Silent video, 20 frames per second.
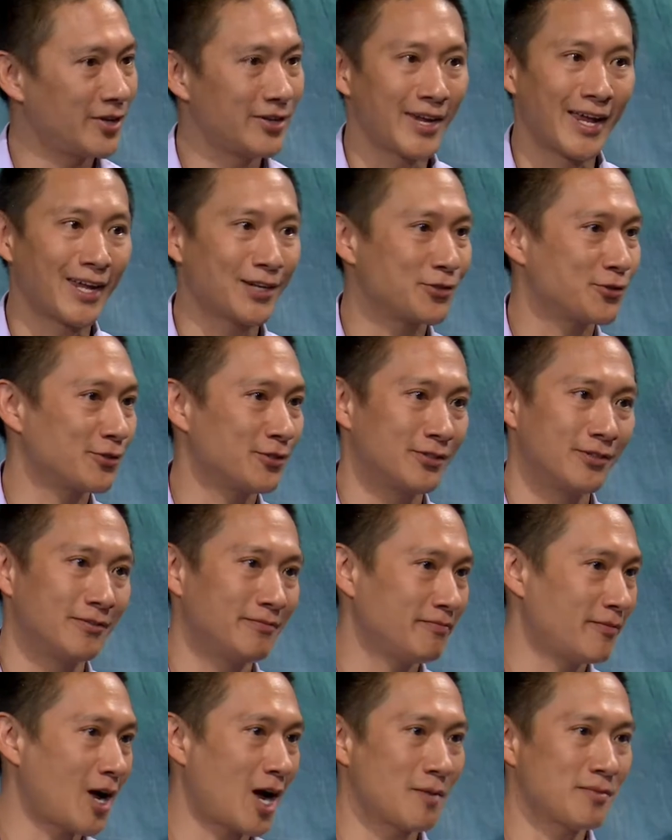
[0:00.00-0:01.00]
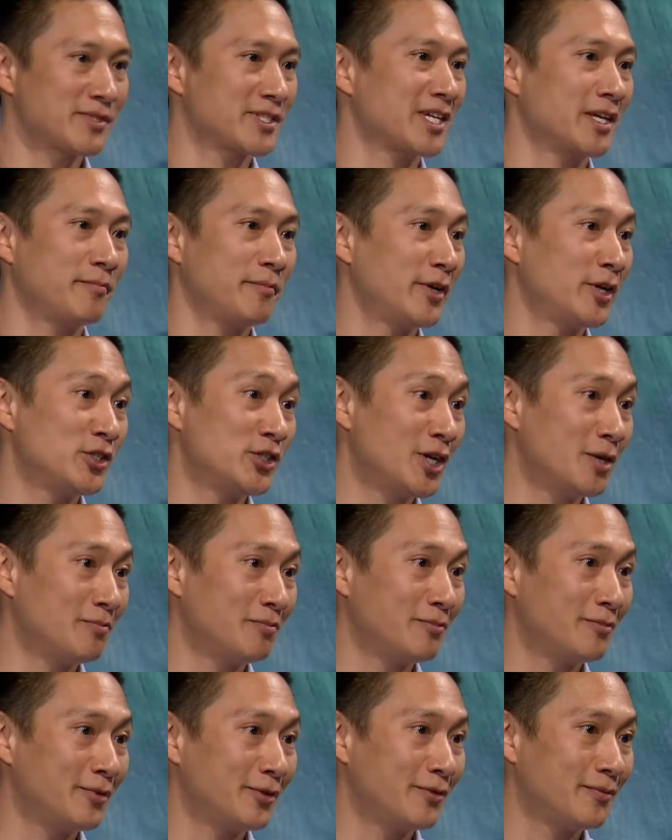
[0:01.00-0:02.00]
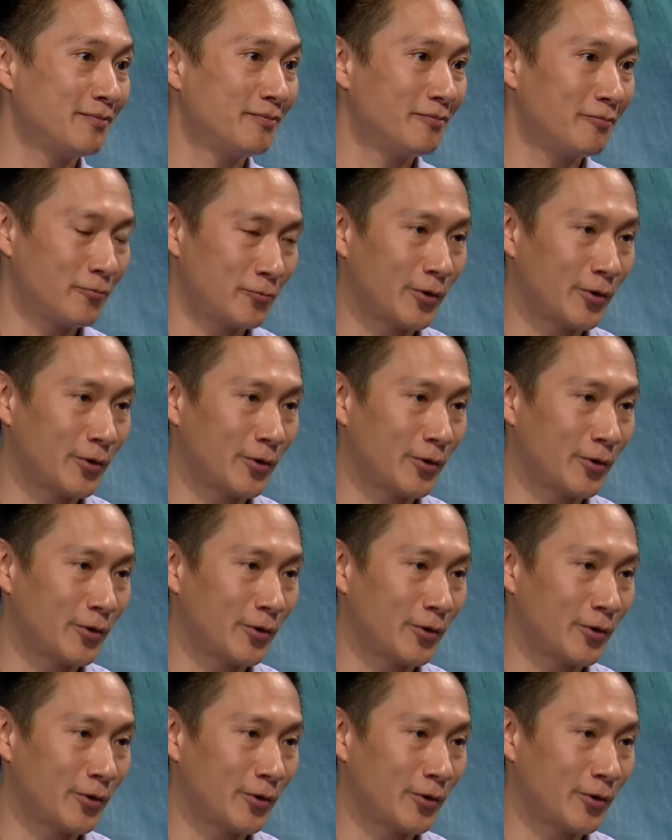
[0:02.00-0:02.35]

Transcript: a natural hop, skip, and a jump. Yes.